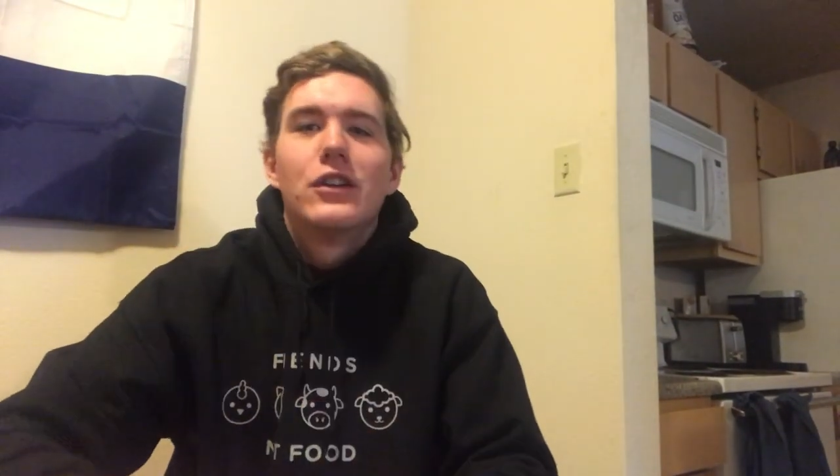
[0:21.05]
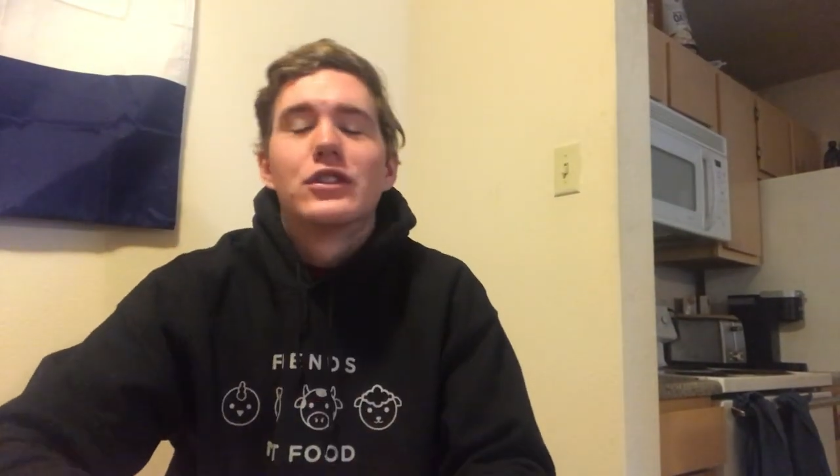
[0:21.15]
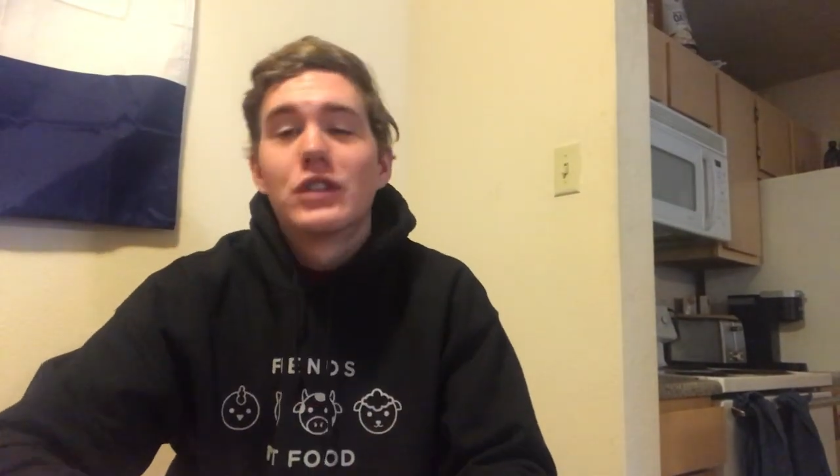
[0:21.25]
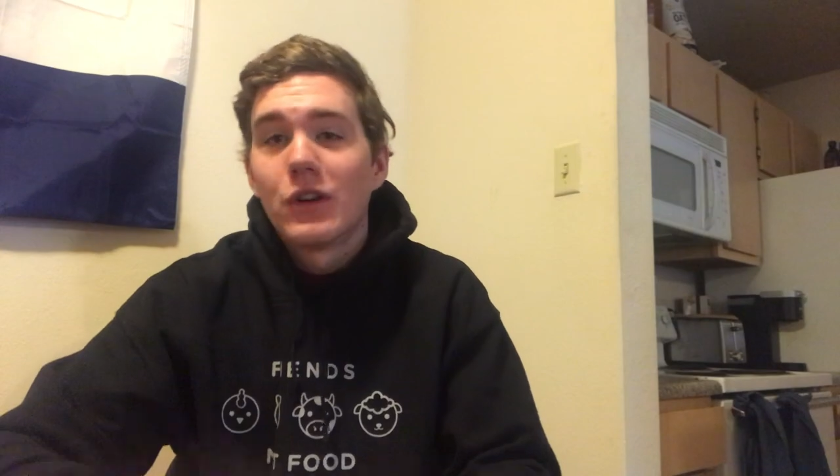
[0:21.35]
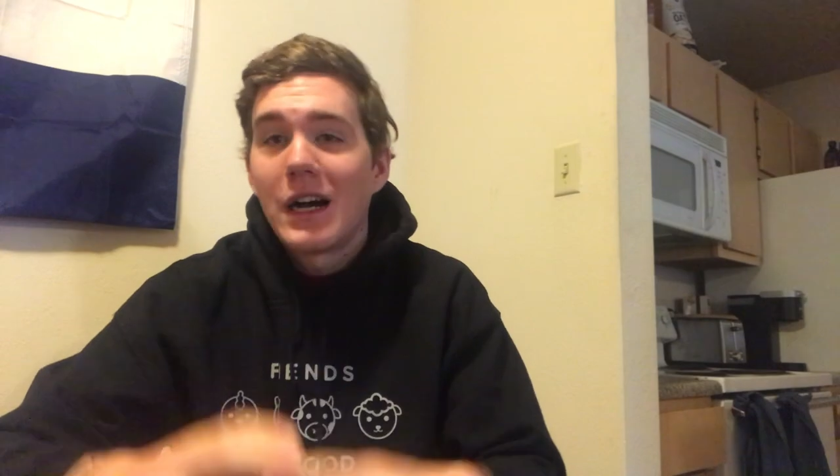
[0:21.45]

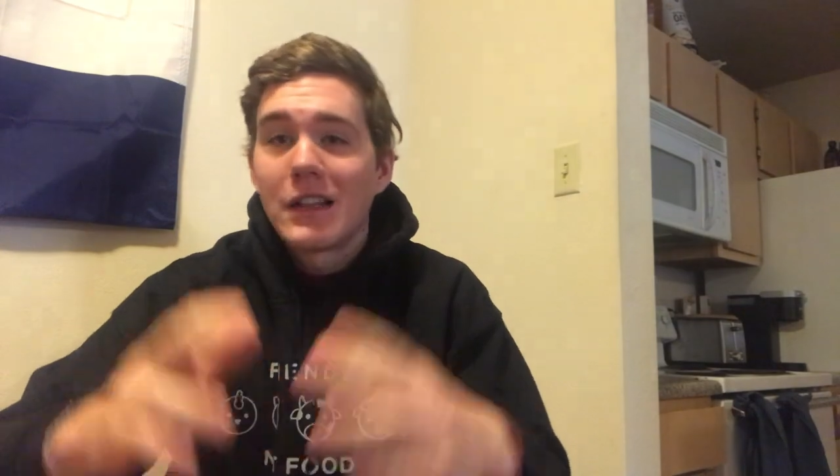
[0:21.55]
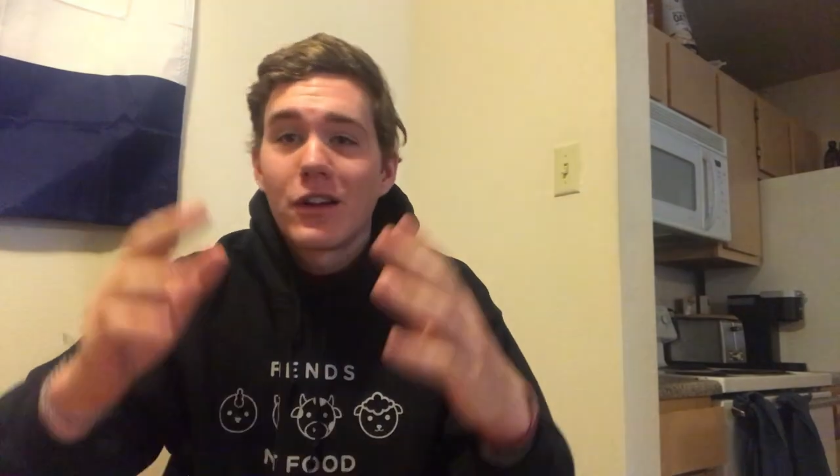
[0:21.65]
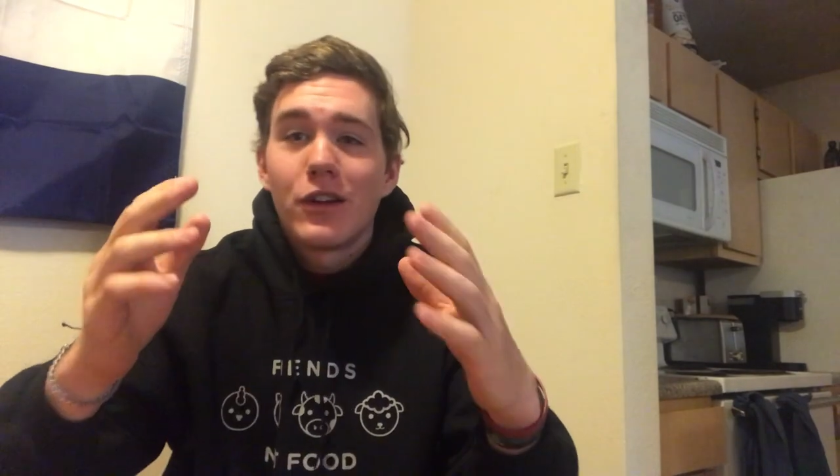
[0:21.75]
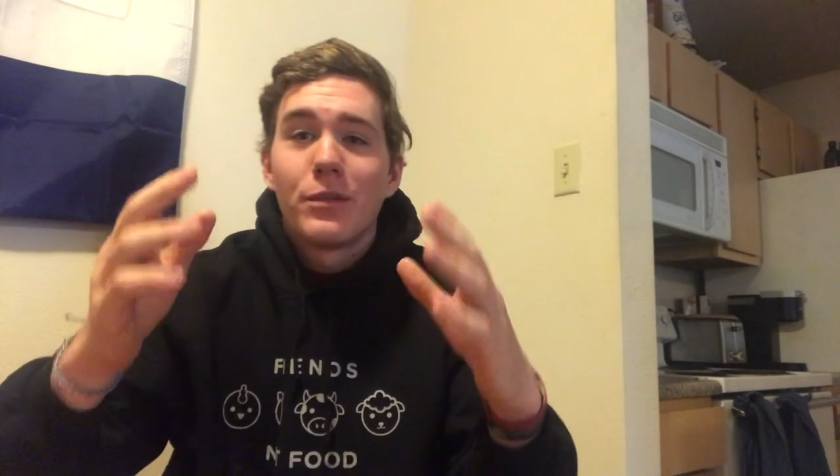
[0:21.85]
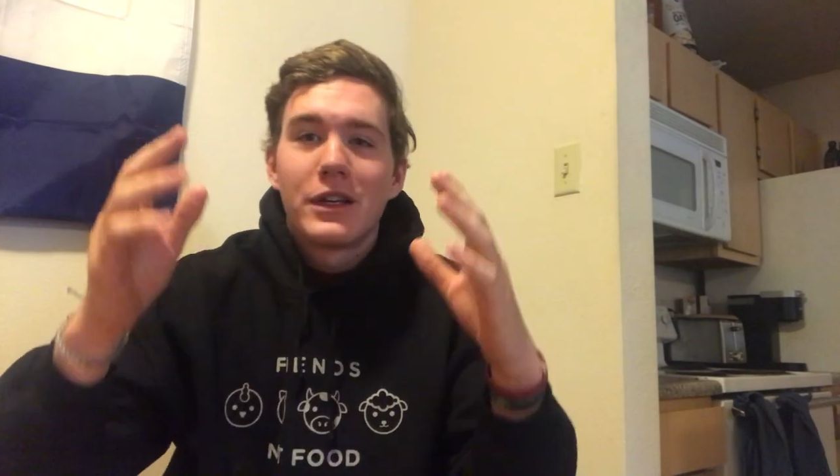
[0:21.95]
So I
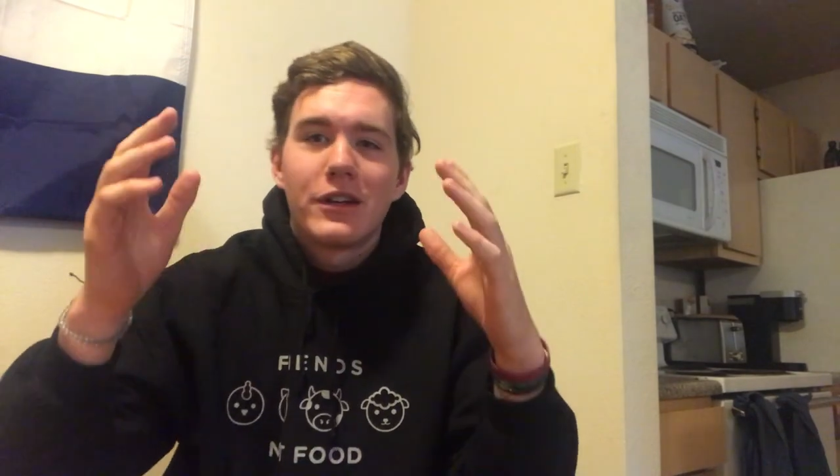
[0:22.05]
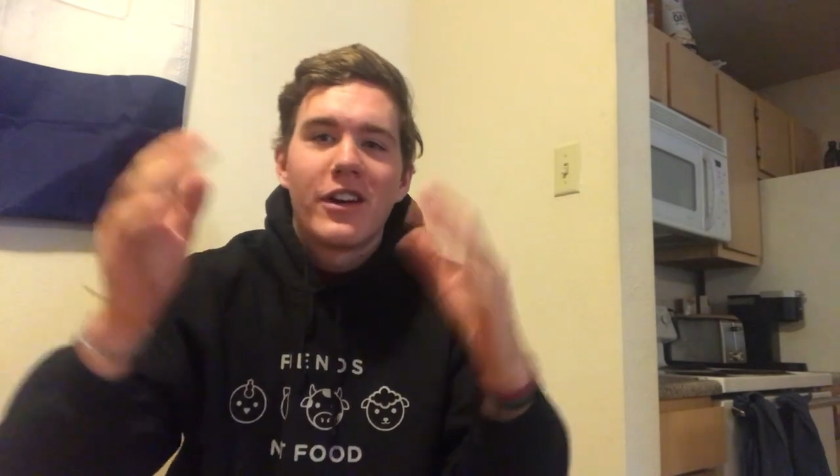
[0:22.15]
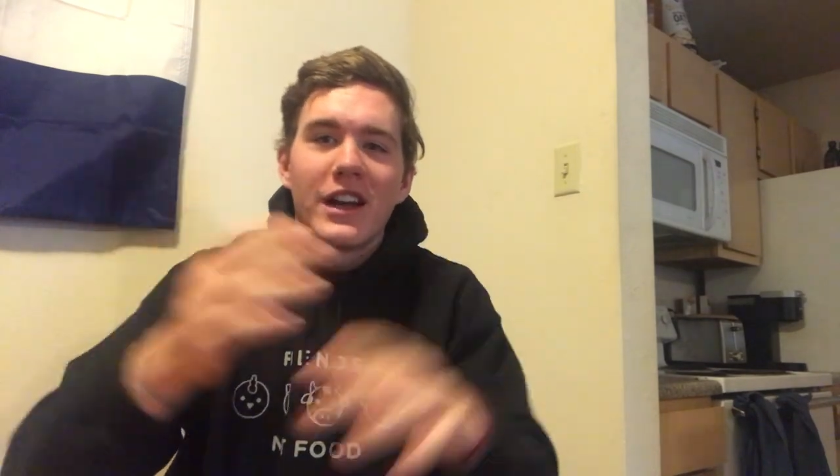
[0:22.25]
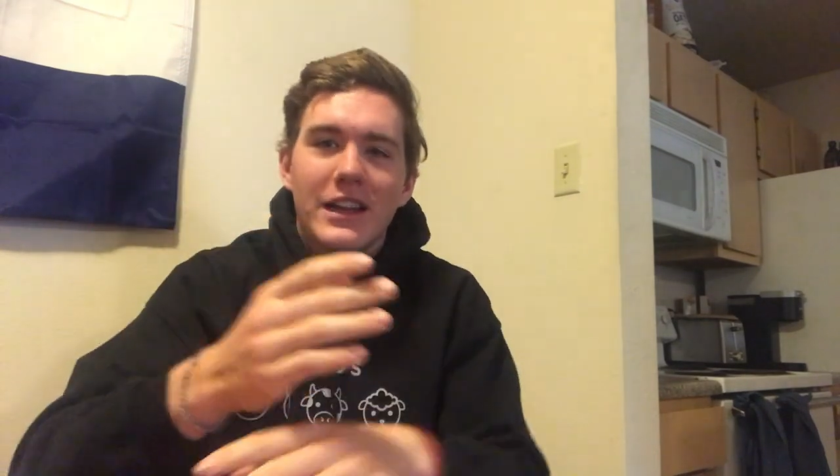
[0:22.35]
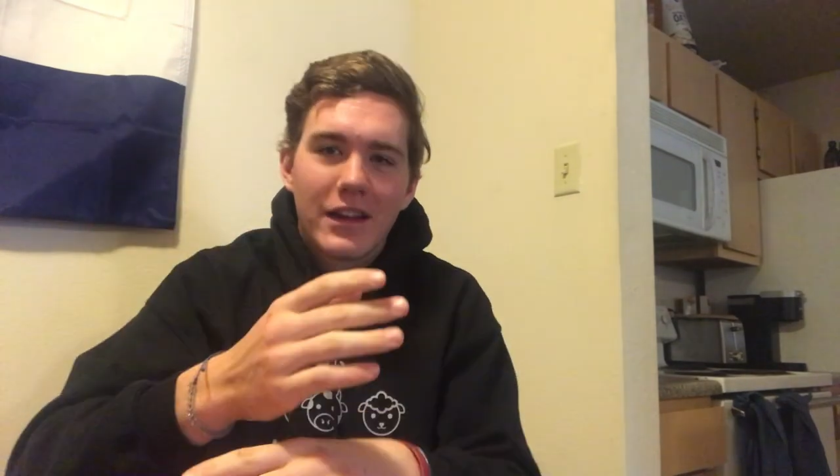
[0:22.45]
thought it'd be a
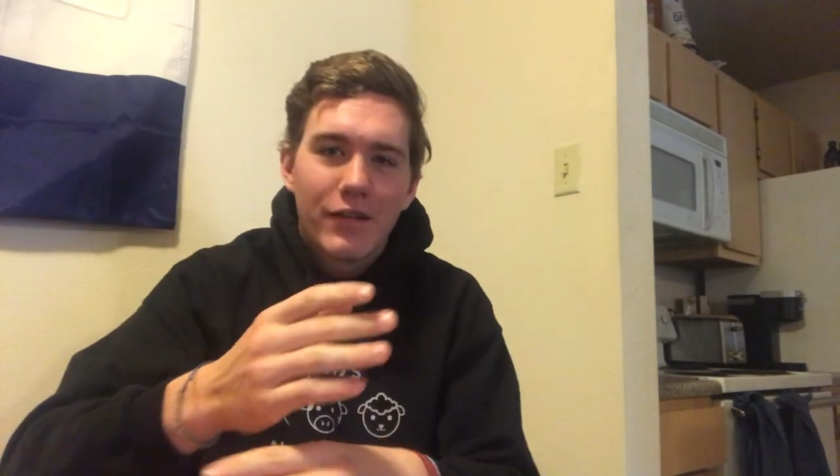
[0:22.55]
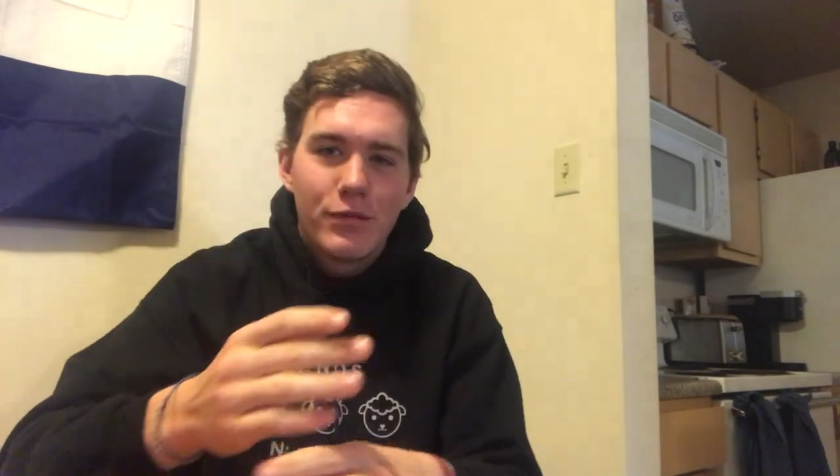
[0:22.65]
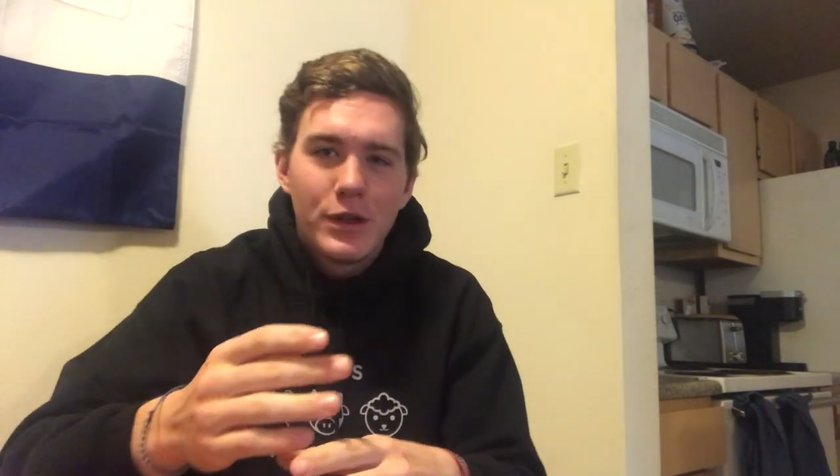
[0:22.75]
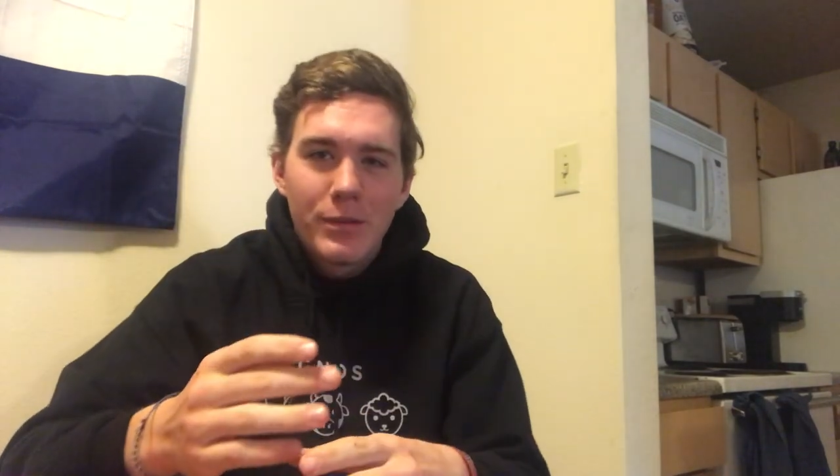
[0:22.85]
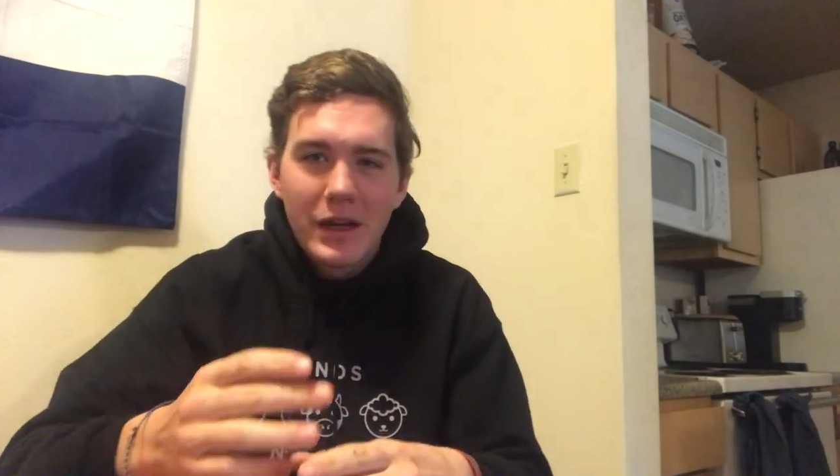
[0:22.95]
great idea
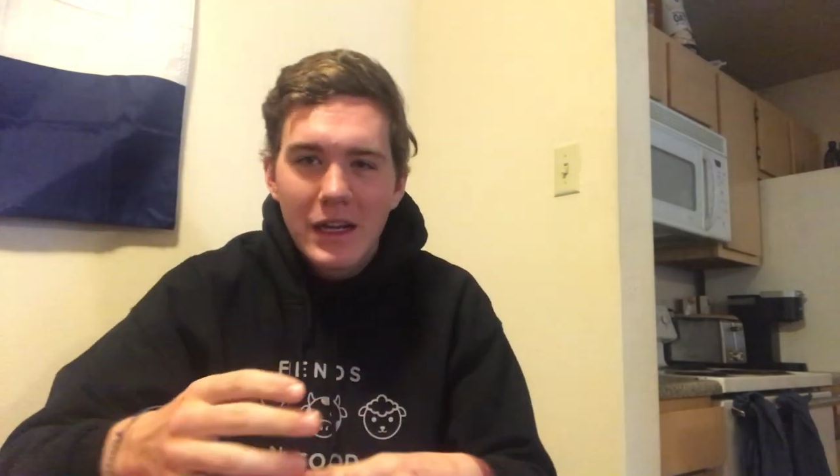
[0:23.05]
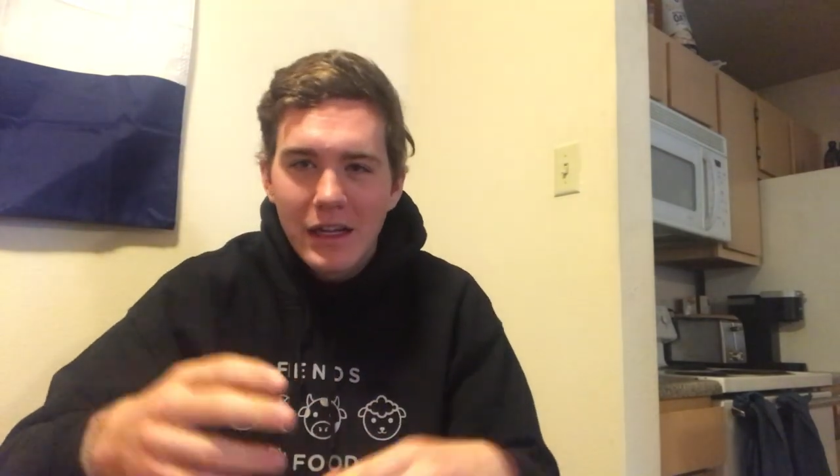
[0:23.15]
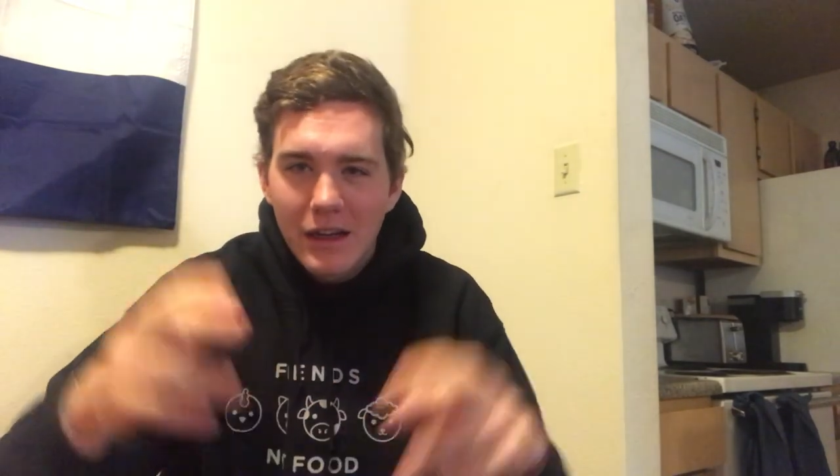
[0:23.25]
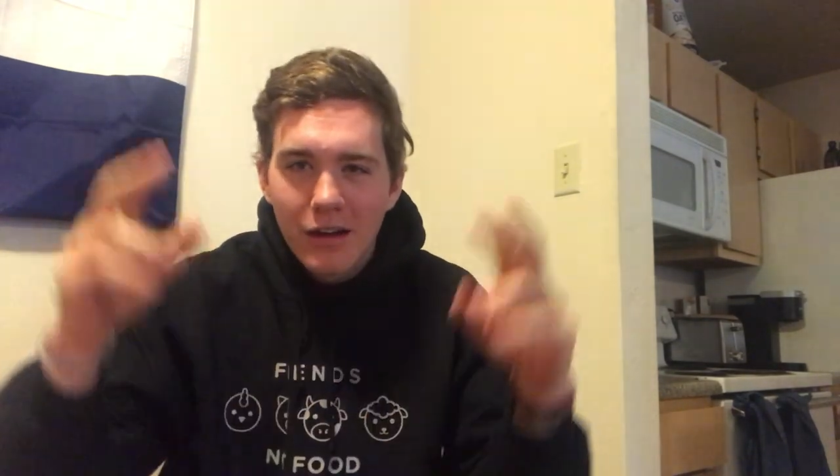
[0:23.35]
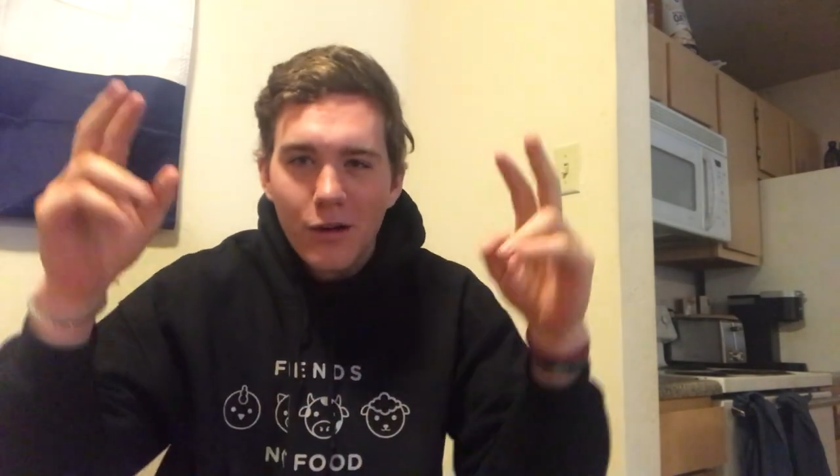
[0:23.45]
for me to make
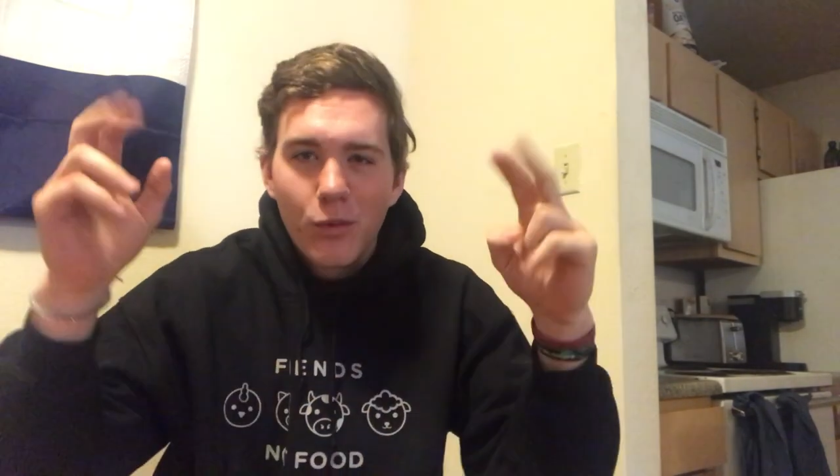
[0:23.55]
like a